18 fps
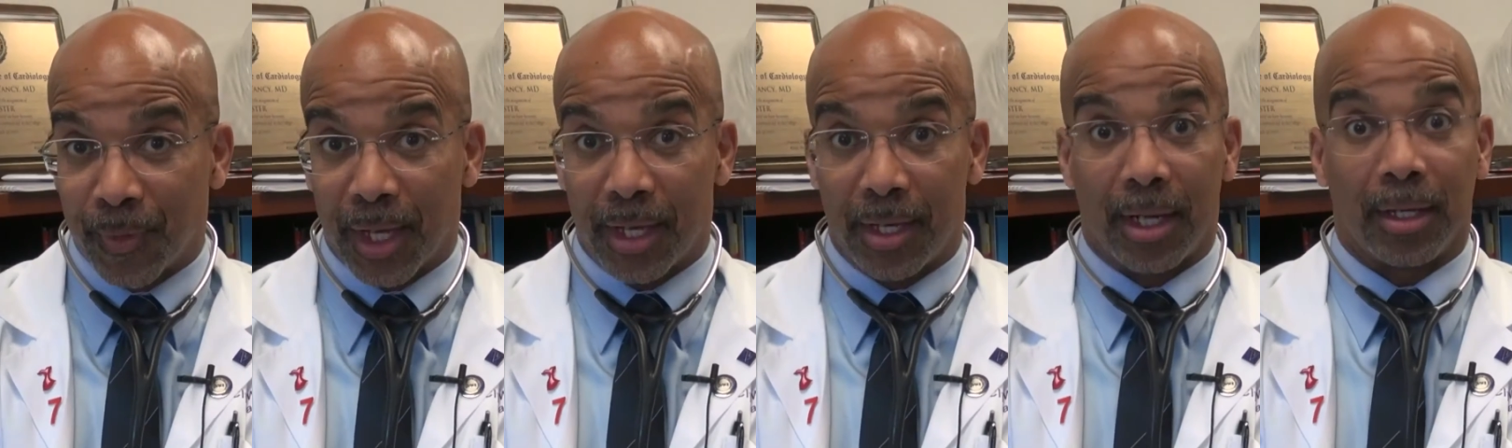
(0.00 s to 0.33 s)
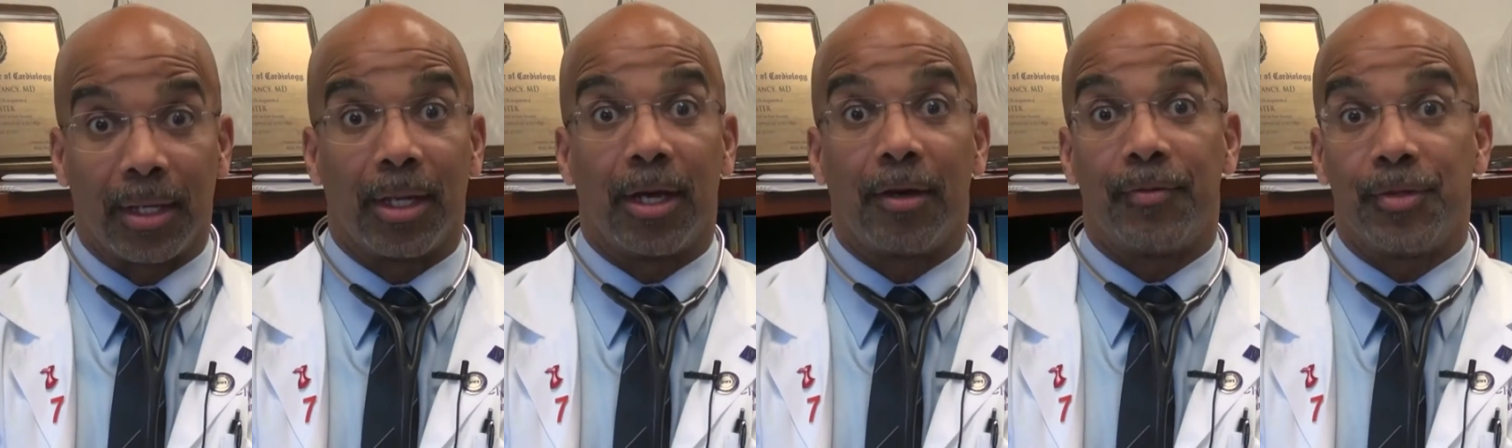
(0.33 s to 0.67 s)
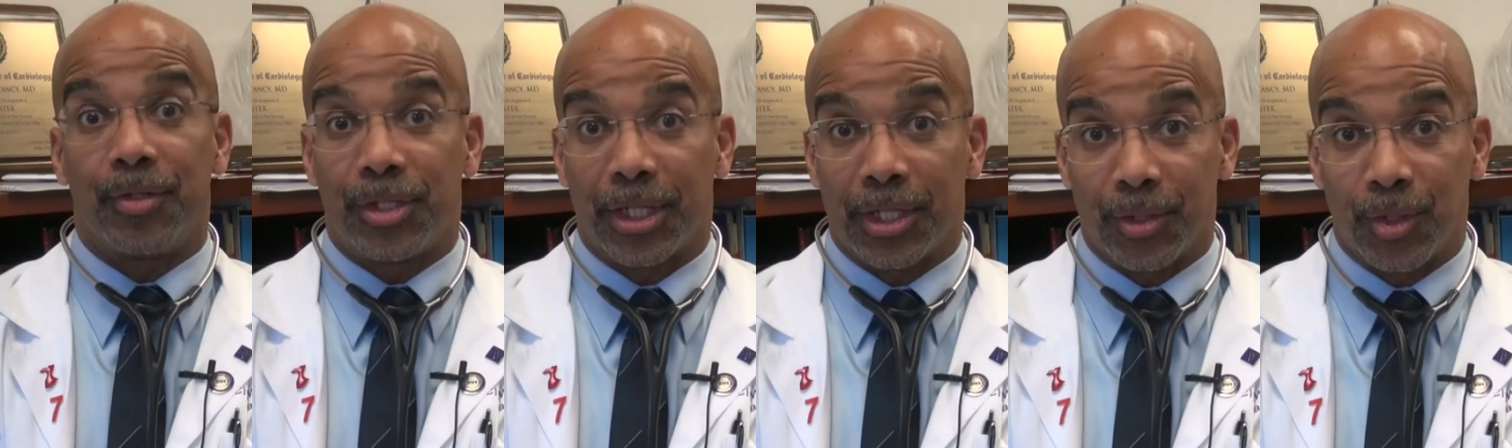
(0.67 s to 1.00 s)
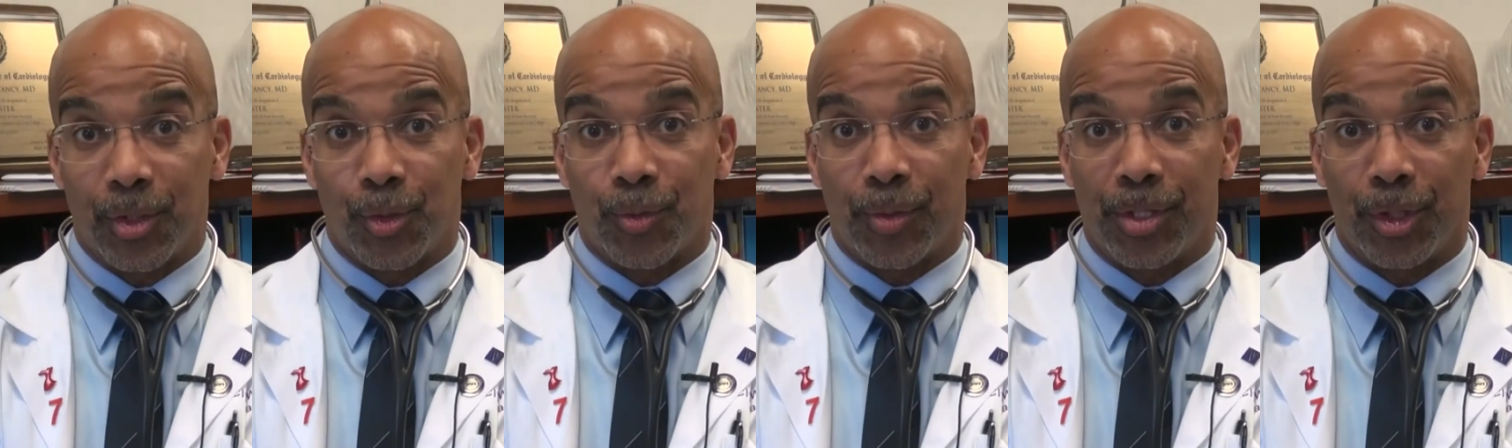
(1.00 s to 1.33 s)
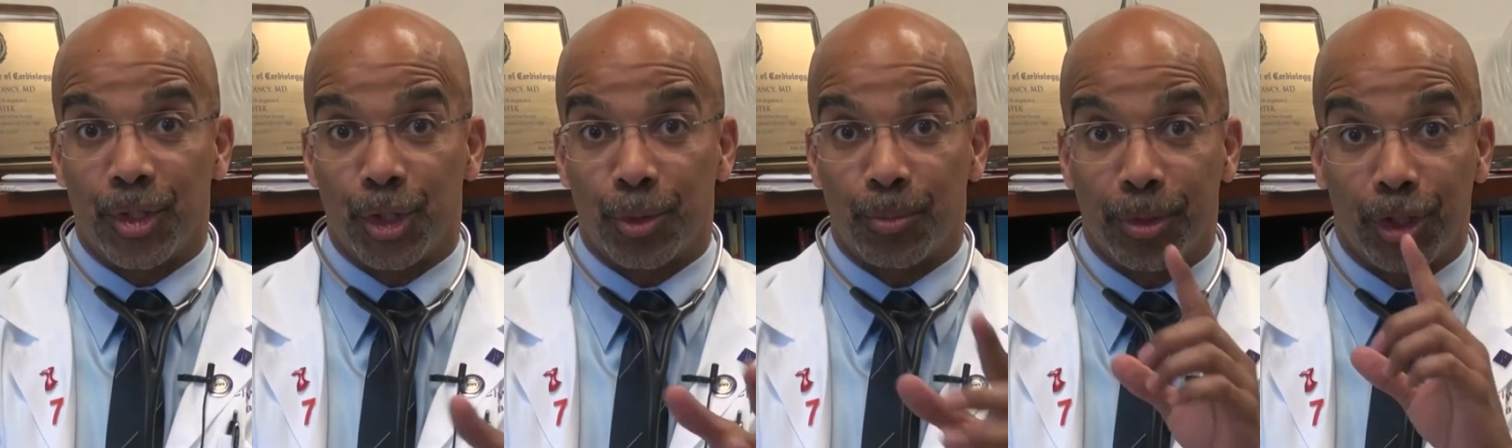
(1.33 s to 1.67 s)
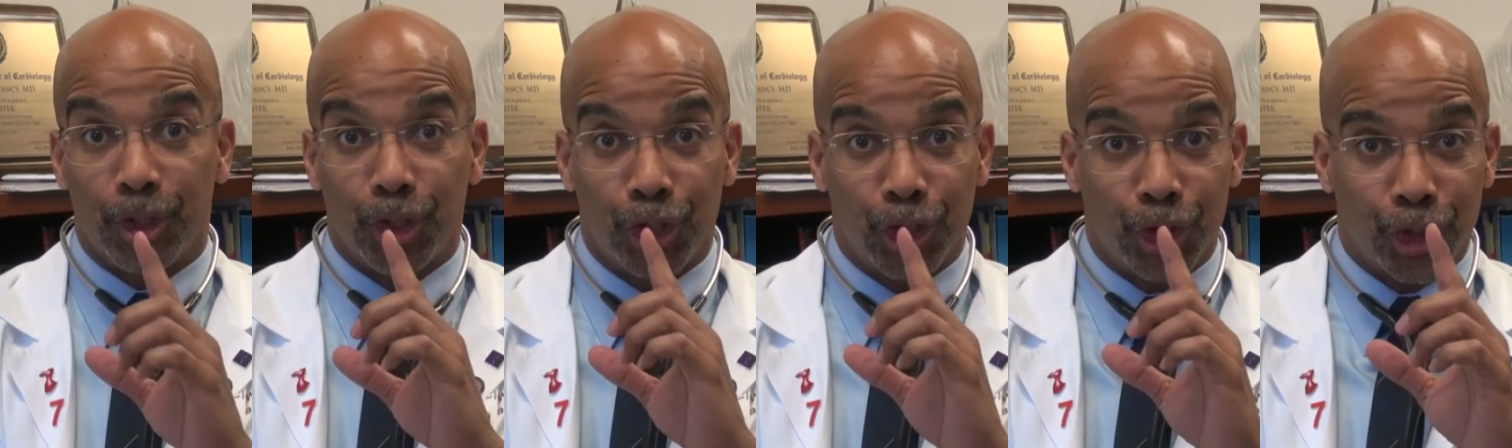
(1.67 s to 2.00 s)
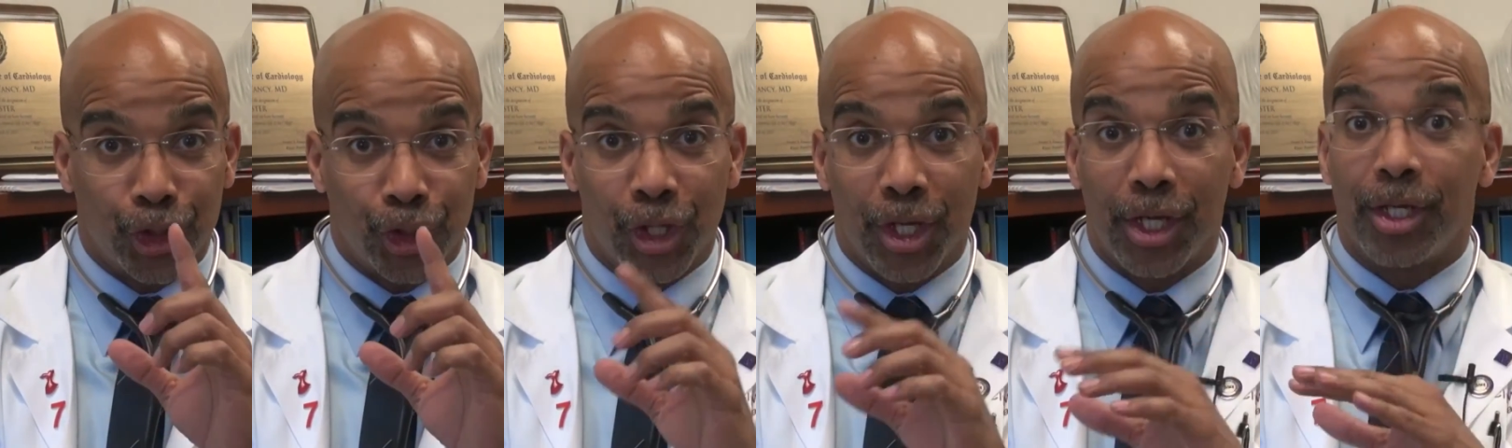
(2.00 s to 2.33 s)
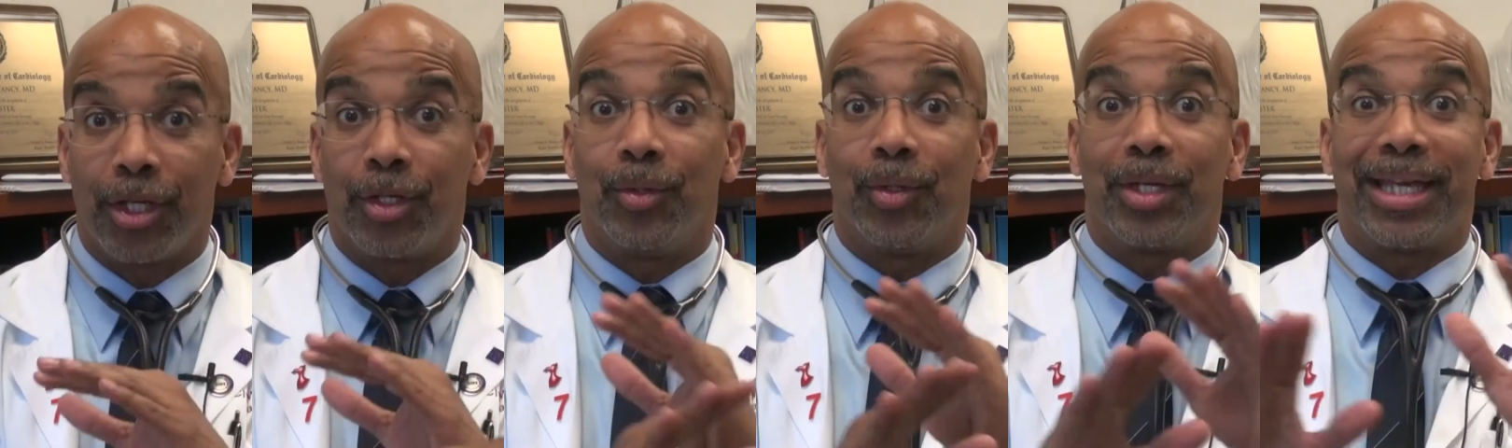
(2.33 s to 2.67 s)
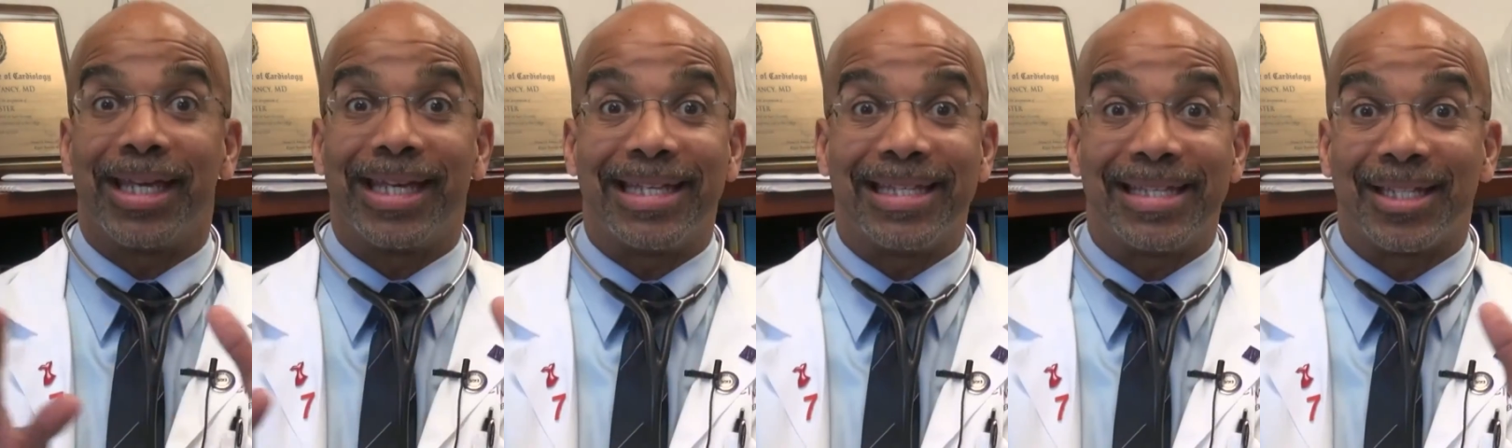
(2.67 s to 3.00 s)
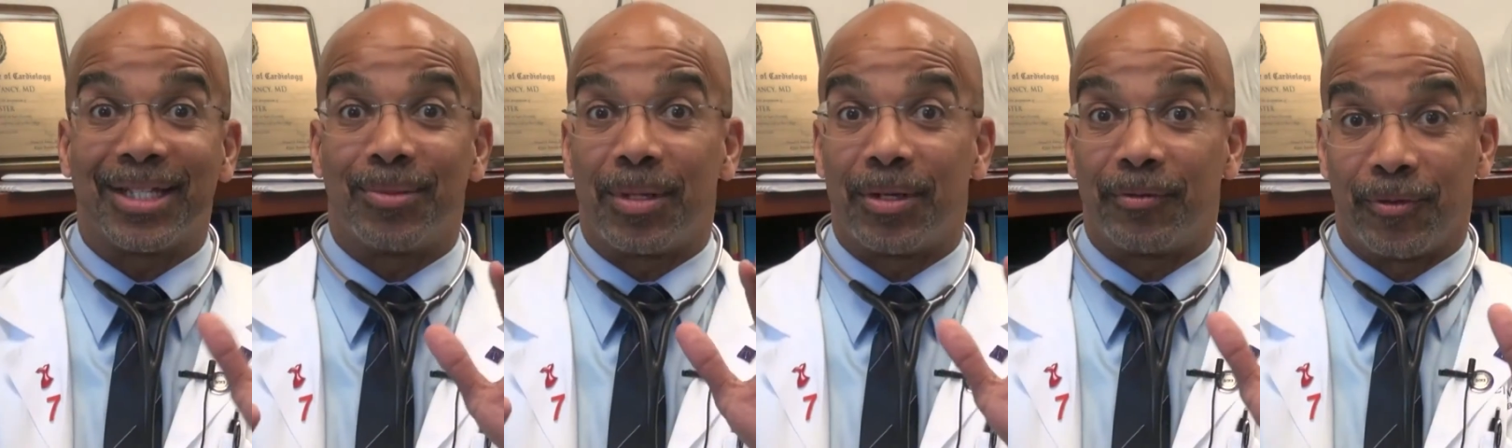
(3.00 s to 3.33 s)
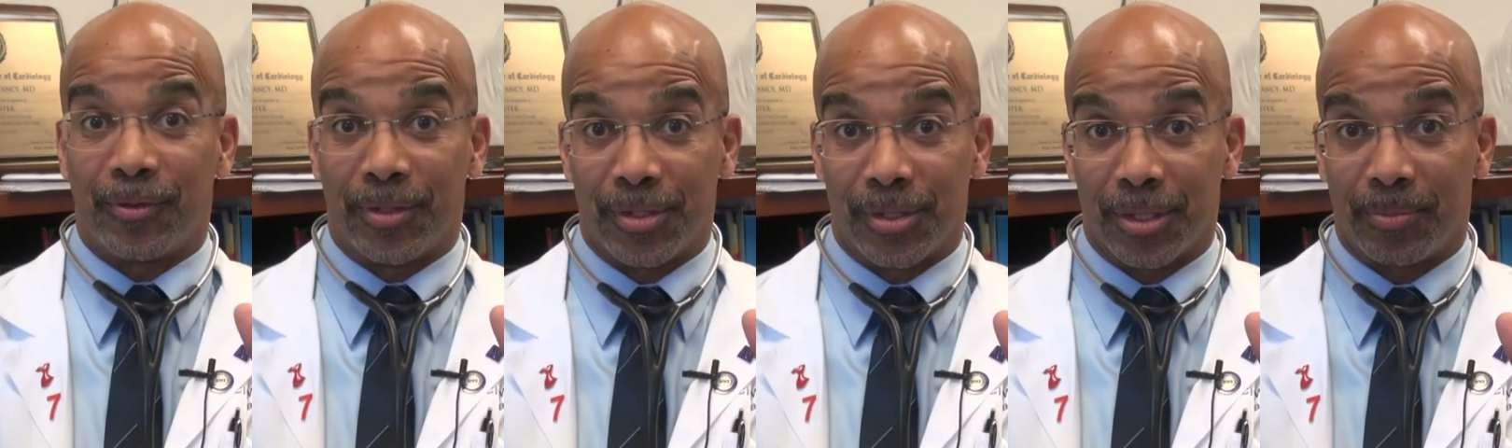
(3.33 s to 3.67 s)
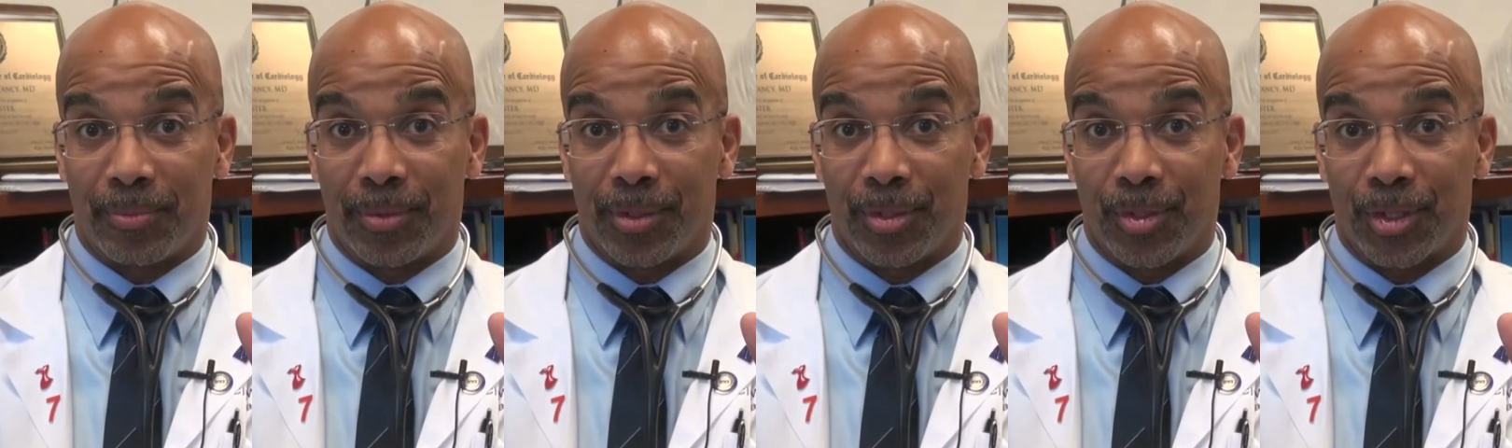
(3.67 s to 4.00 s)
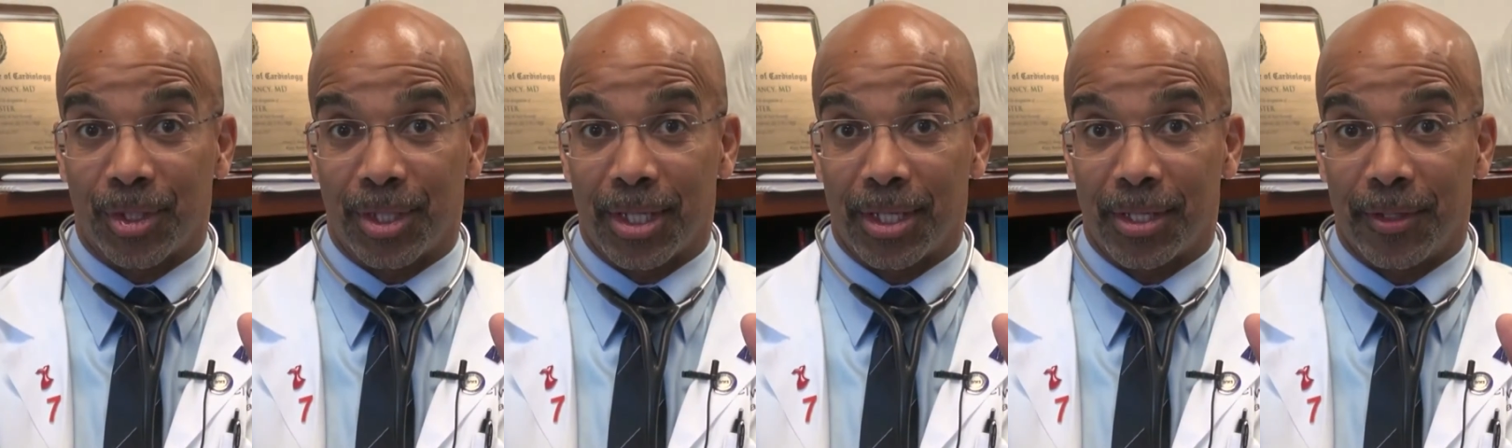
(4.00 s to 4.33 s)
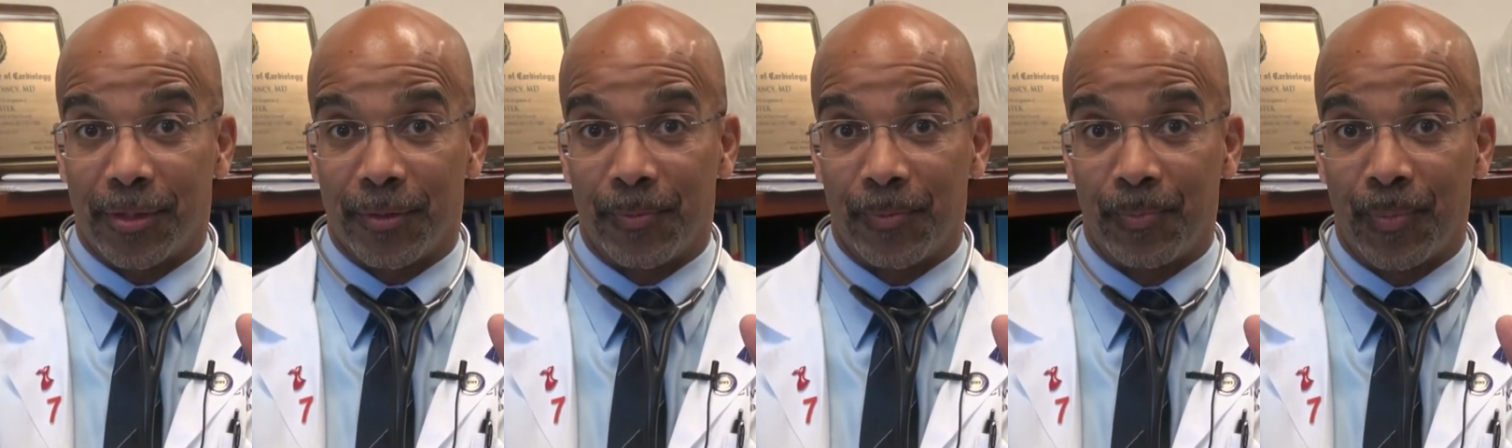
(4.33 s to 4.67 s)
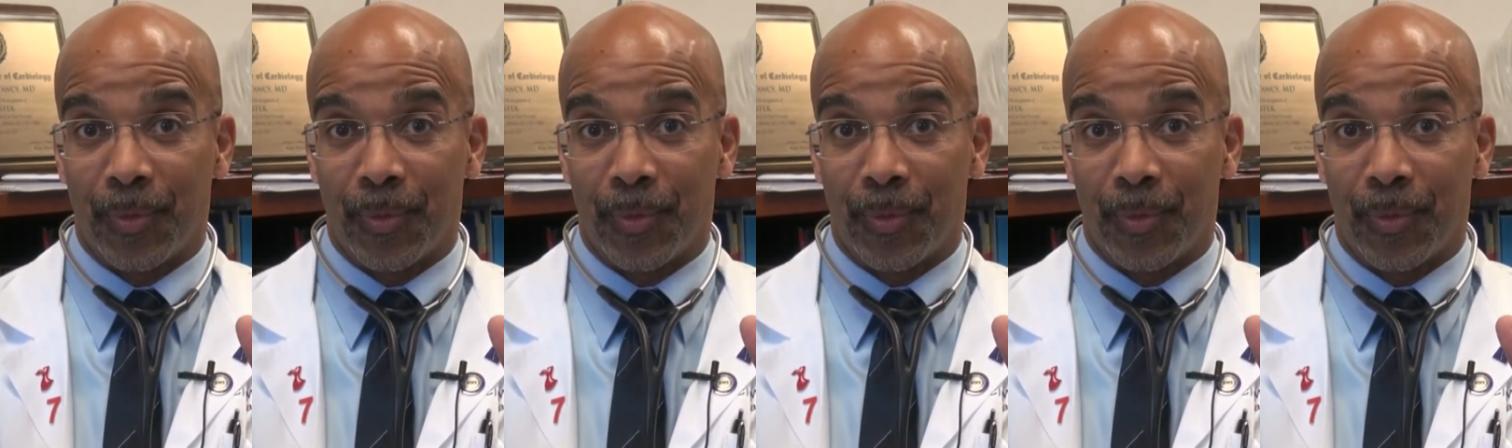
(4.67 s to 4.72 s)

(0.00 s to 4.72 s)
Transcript: And I love the Texas Rangers. But shh, you can't tell my friends up here in Chicago.